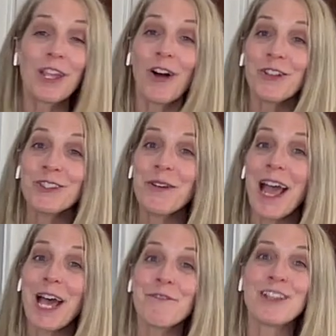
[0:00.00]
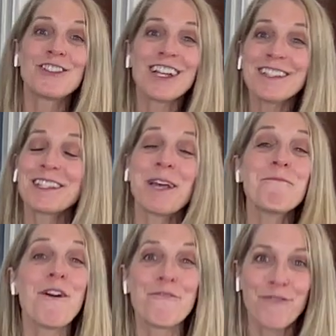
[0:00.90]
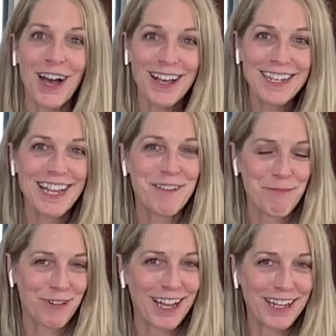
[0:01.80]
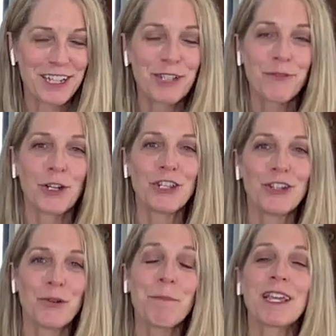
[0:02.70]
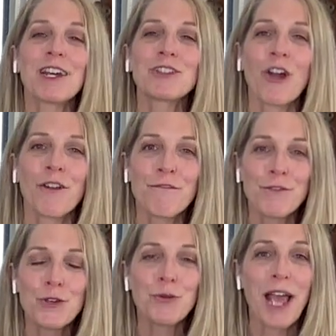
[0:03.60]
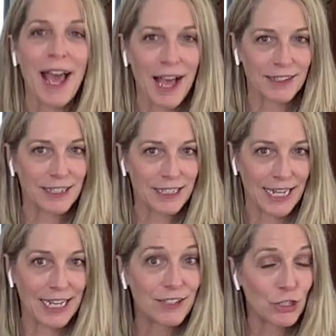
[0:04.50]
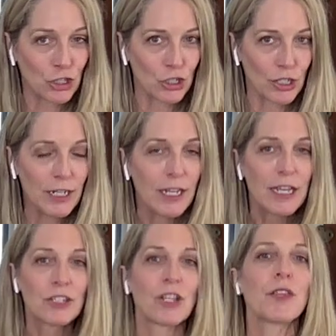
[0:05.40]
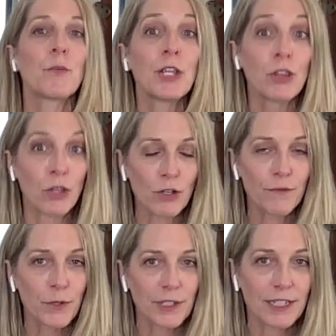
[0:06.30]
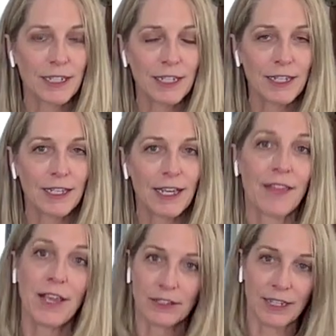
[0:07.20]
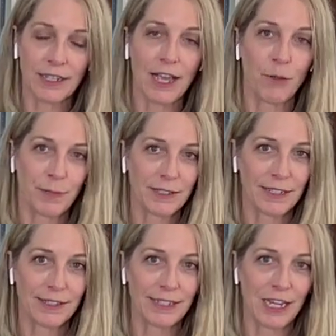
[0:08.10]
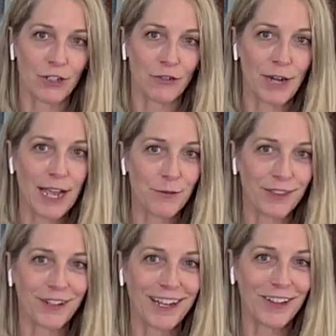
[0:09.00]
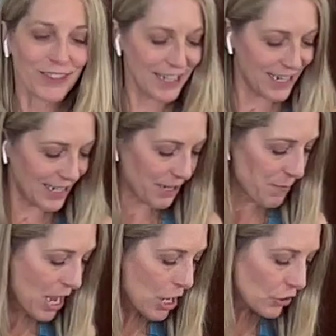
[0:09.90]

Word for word: we also have just some fun products for you because our food has to taste good so that we look forward to eating it, and that's going to help us to stay on track with our healthy eating.